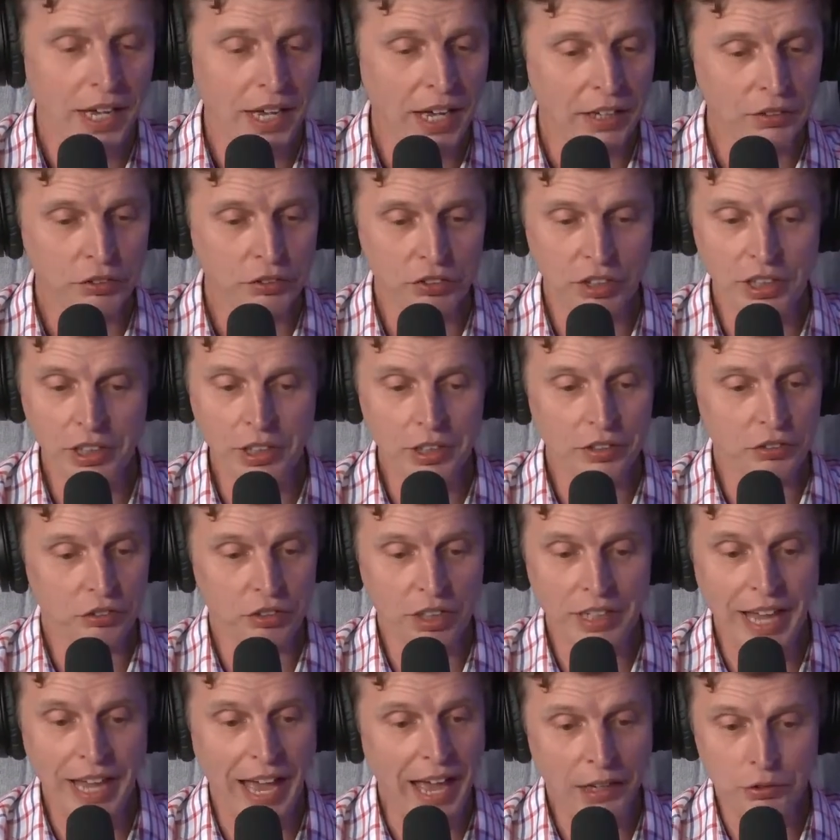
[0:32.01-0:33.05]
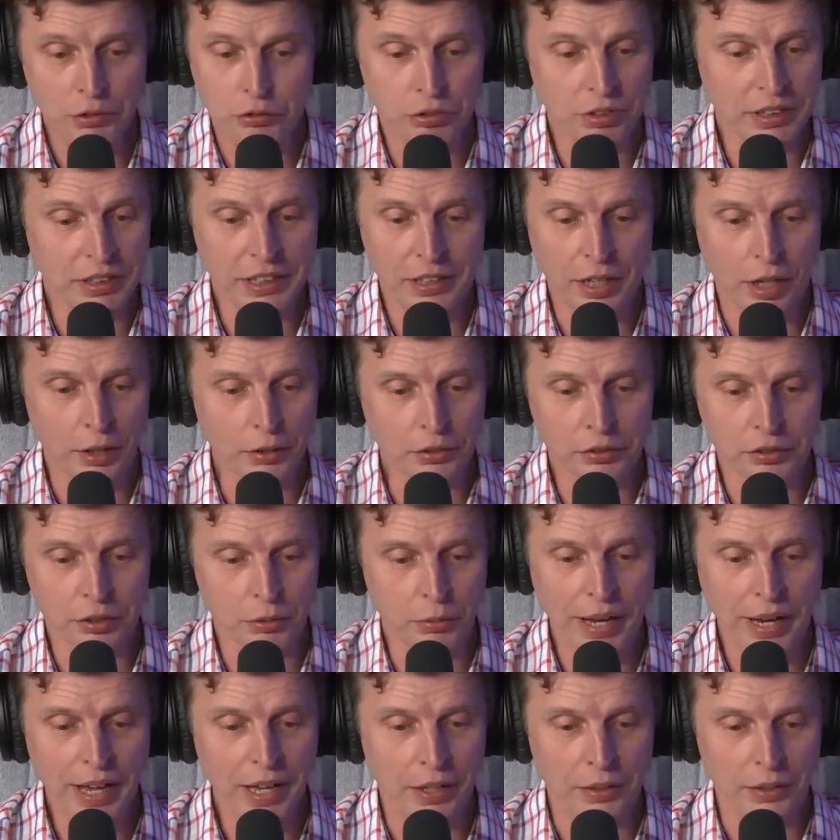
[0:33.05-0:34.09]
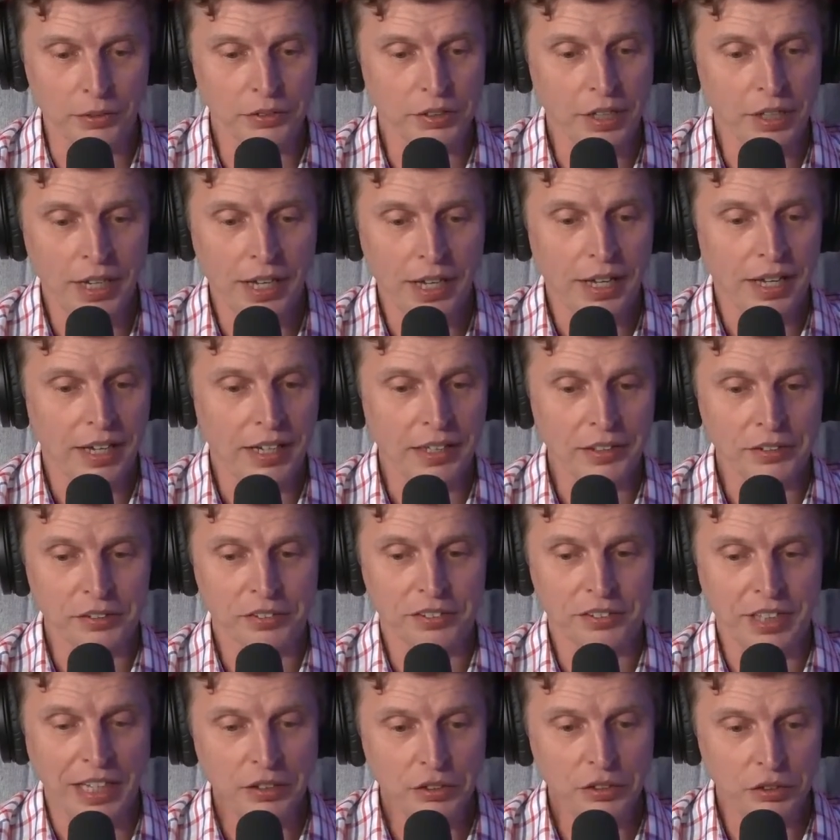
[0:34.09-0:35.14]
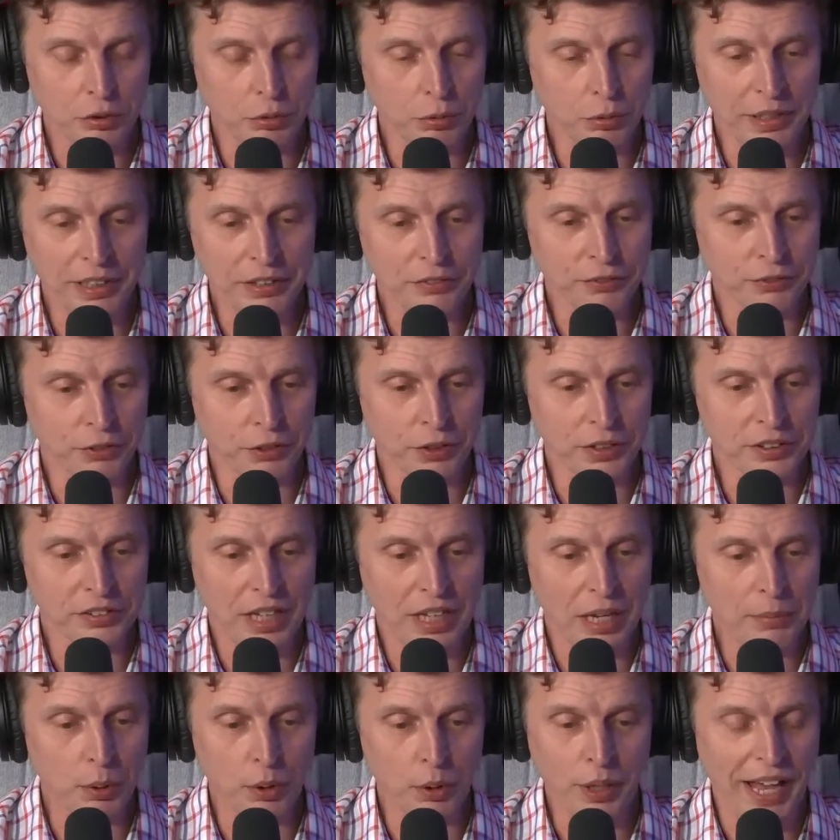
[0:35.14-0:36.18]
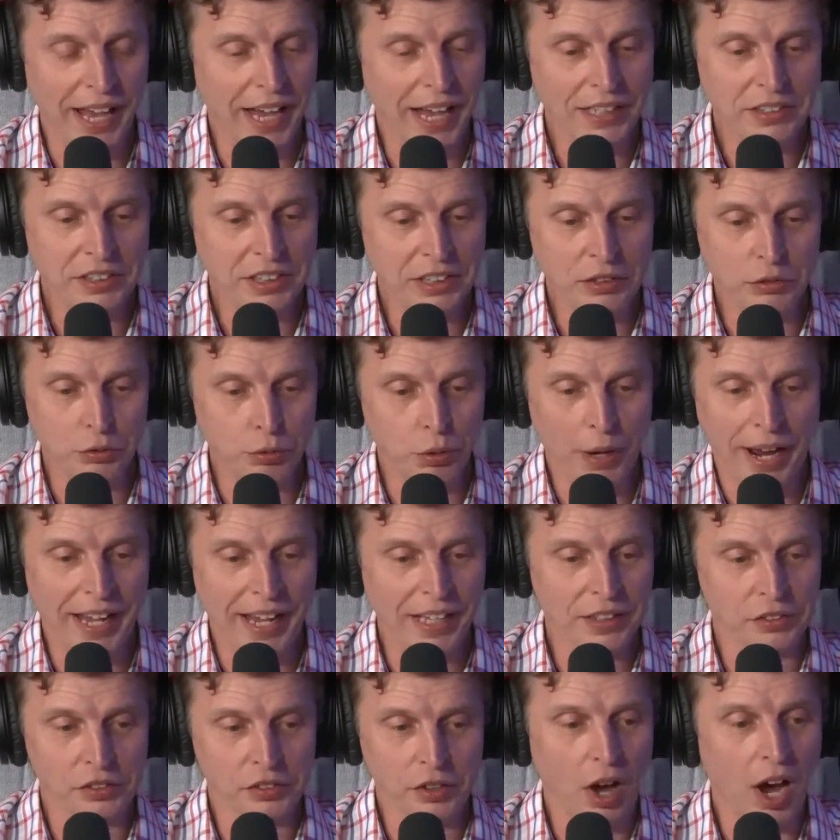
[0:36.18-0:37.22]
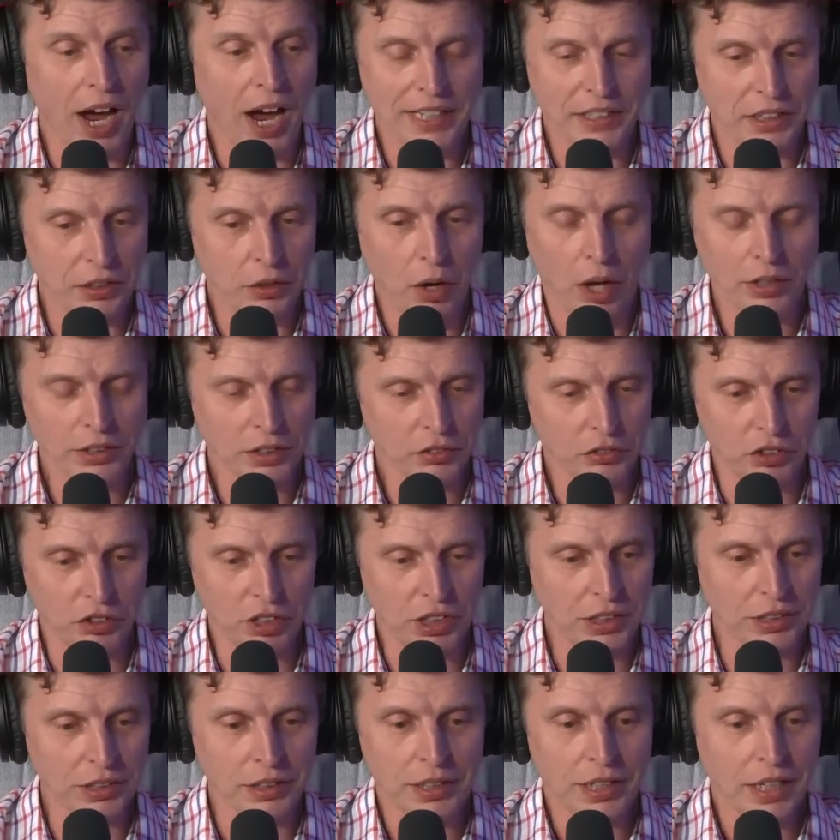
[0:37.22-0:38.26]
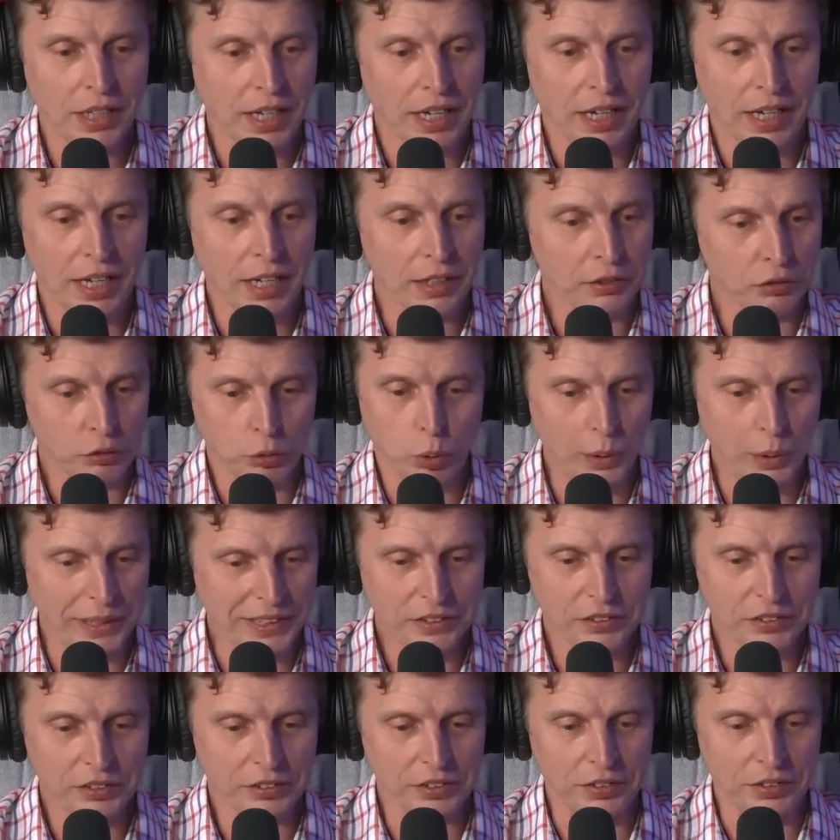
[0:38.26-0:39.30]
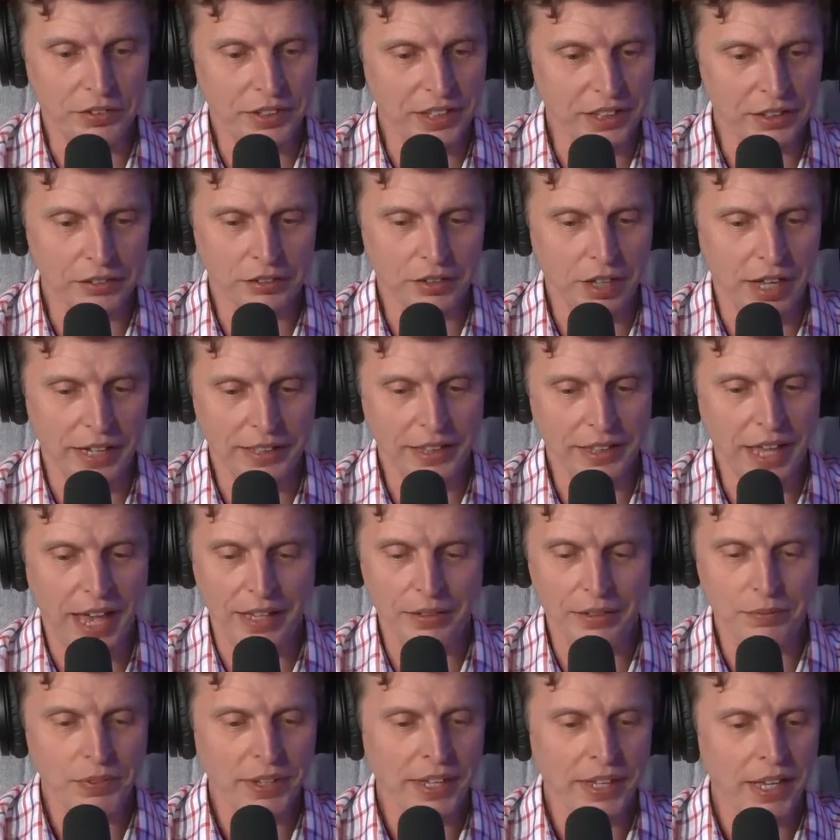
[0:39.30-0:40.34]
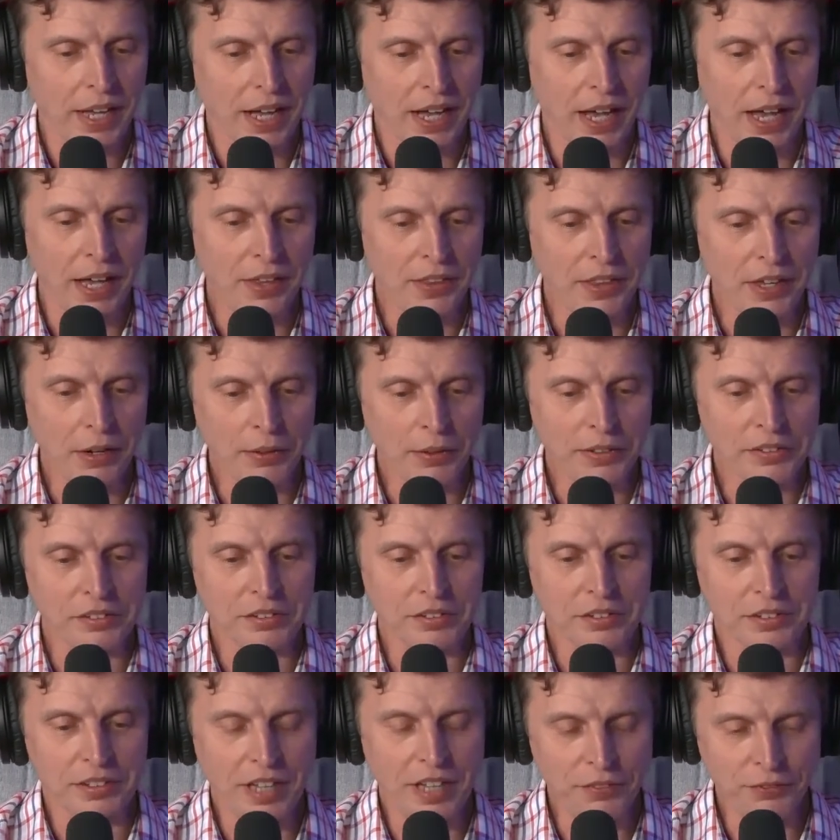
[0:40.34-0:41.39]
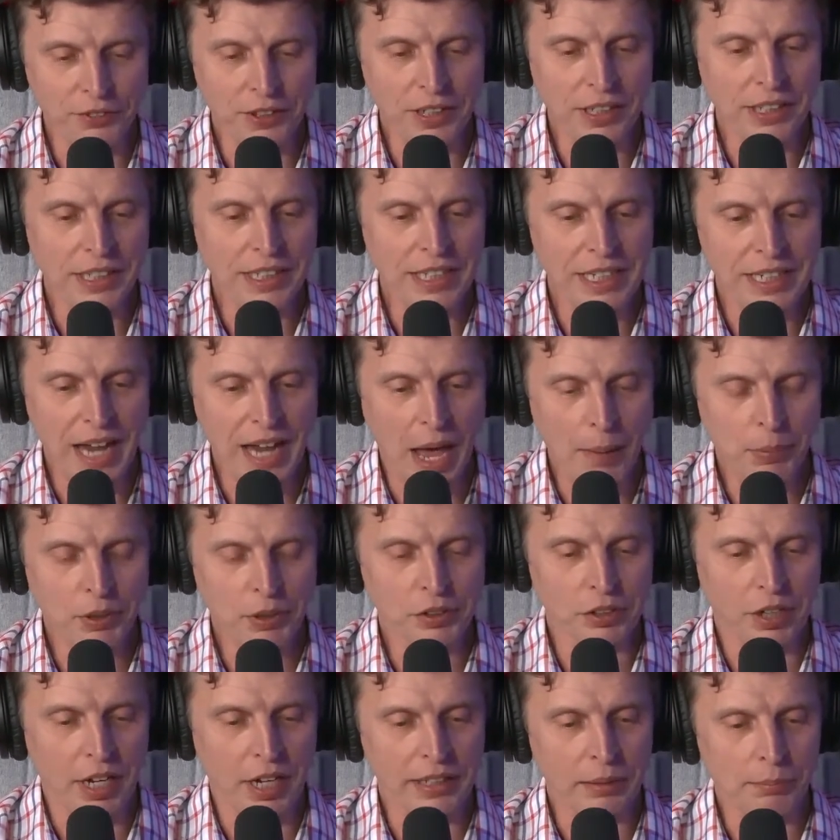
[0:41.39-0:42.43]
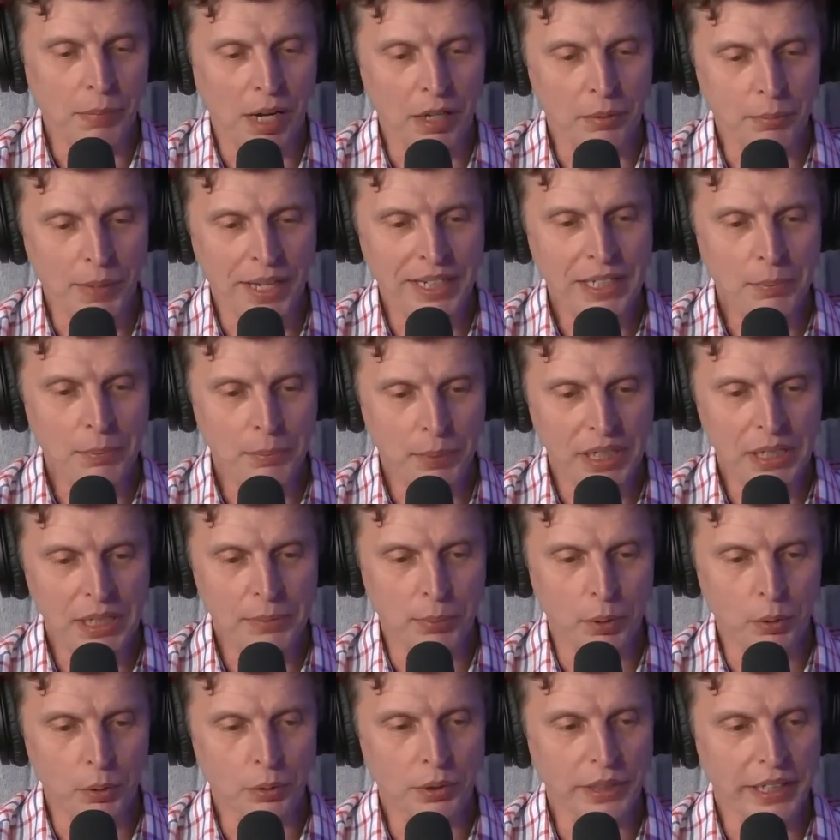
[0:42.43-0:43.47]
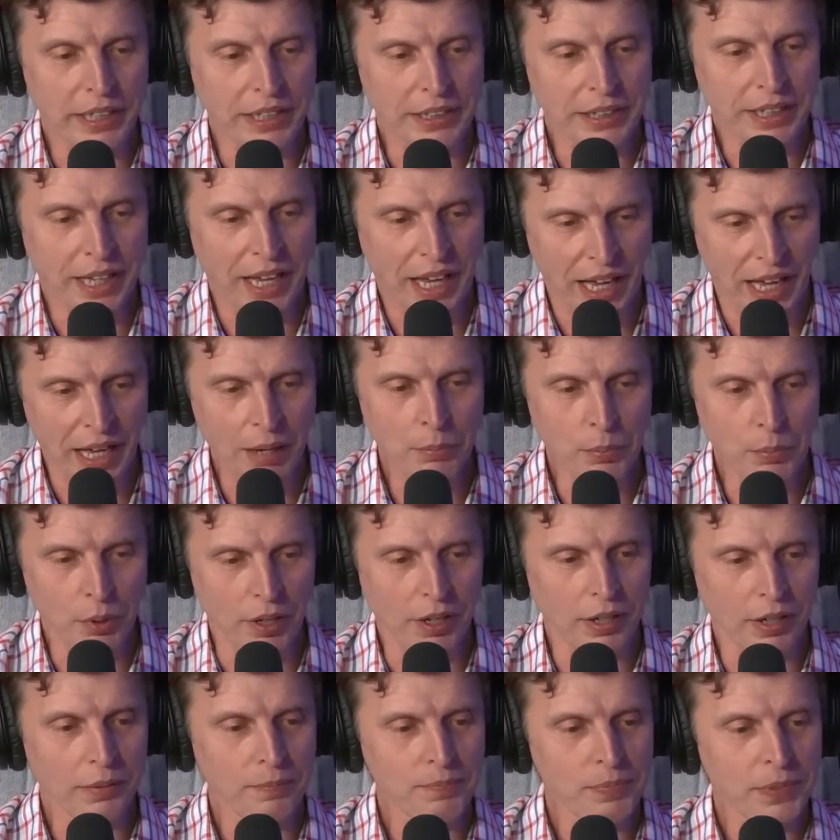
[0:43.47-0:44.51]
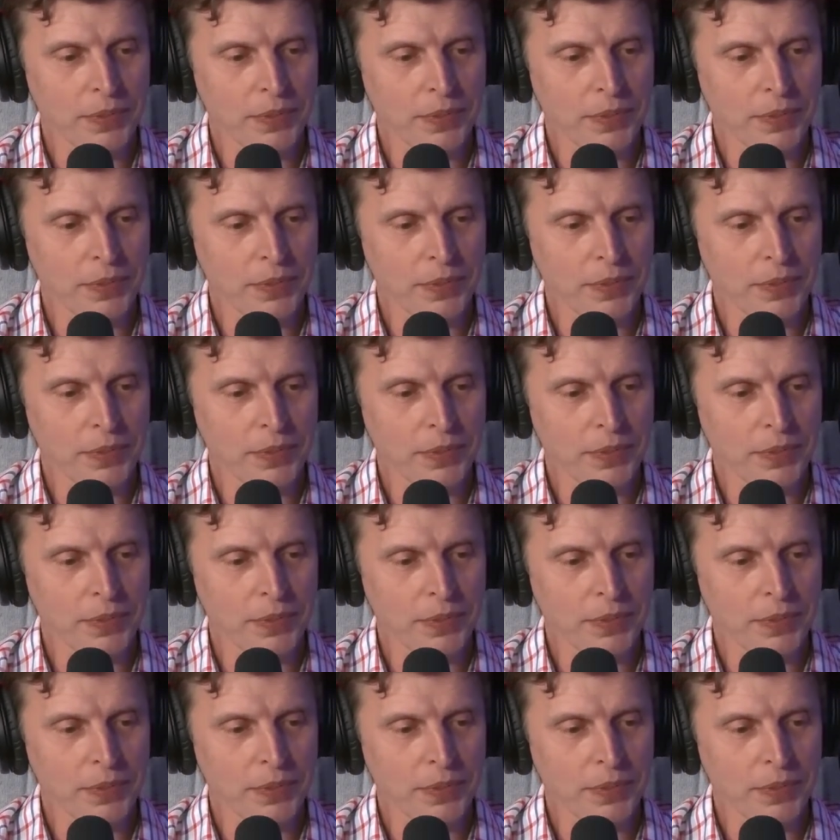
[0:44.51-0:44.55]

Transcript: And she actually goes around censoring, for example, anti-trans ideology tweets and things like that. There is definitely an appetite among many people in Canberra